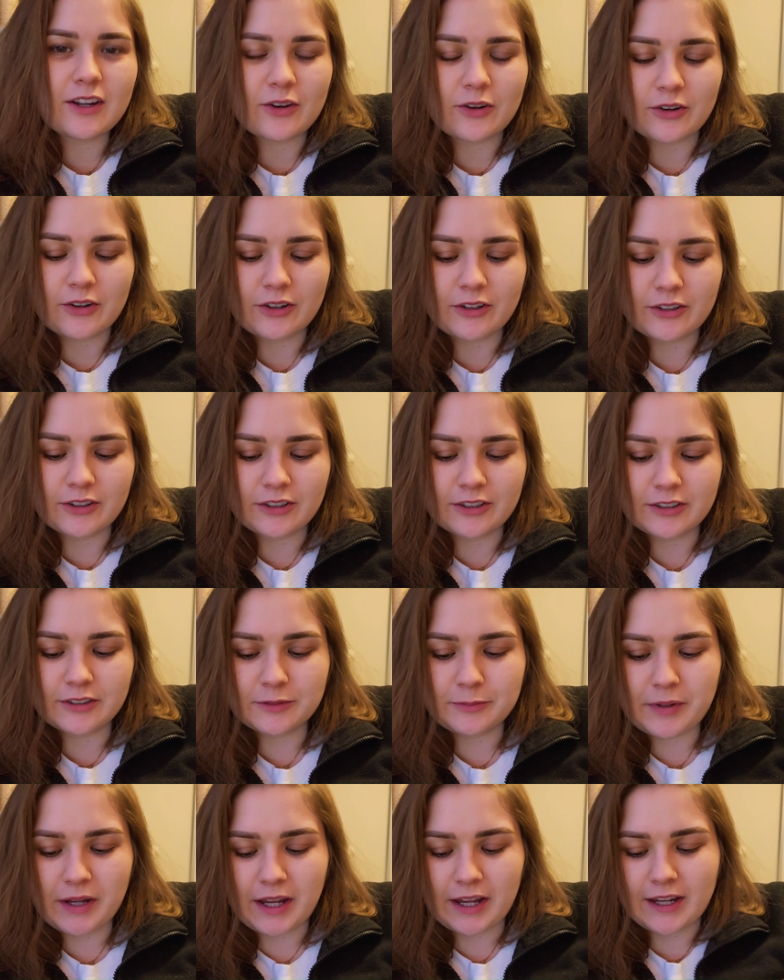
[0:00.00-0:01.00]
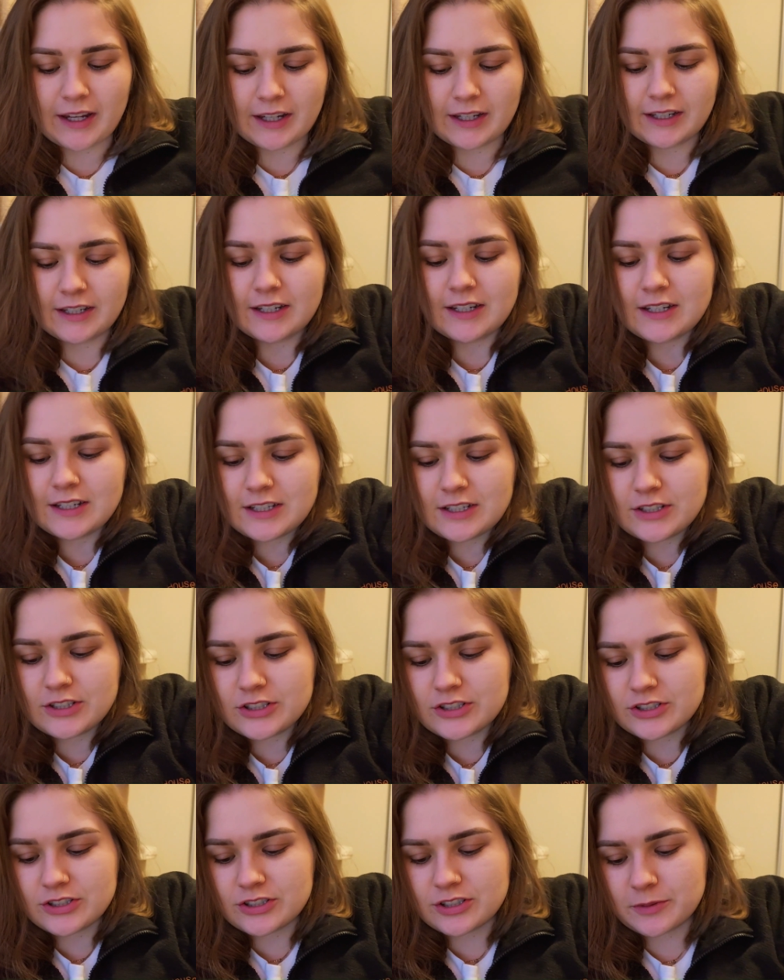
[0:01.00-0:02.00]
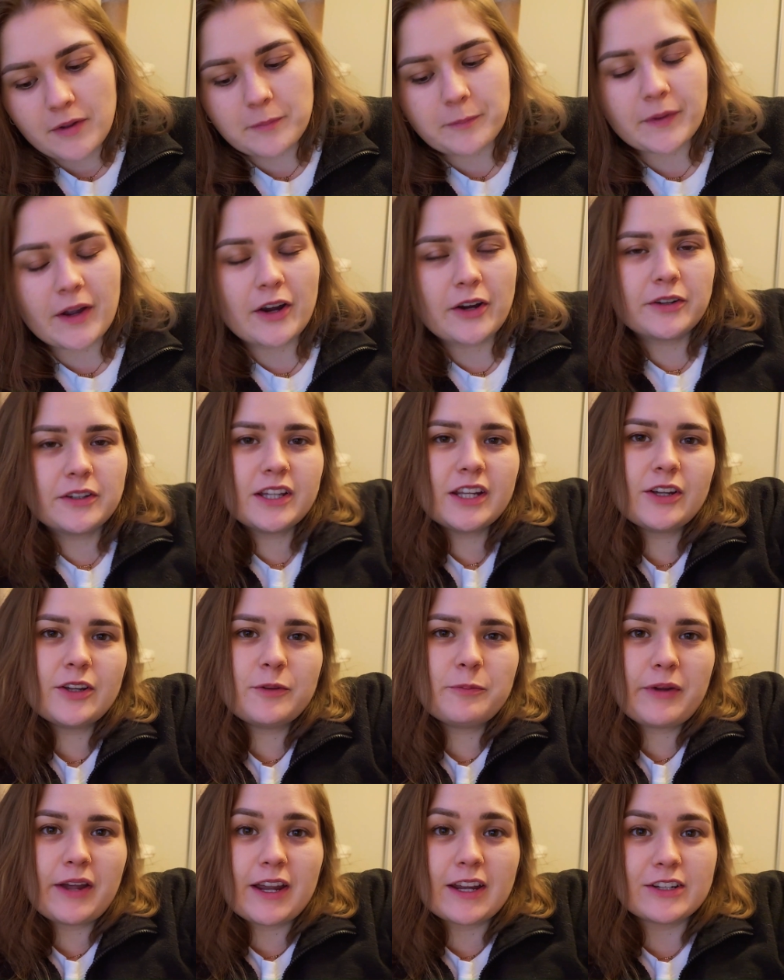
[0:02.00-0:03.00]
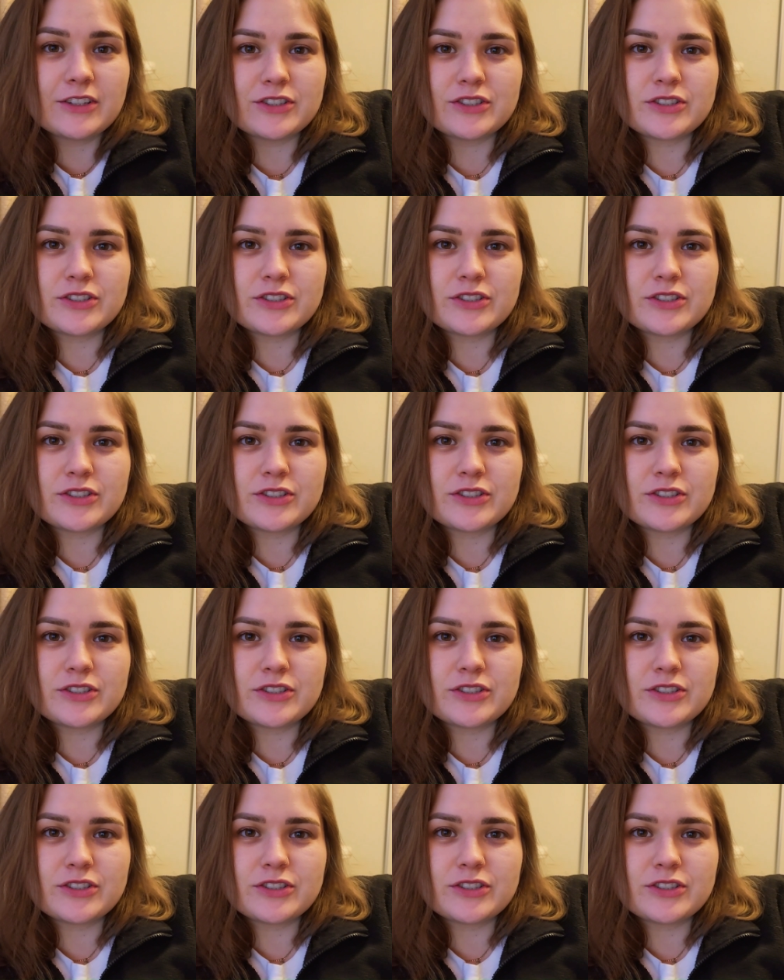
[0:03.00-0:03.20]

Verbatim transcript: on page currently on page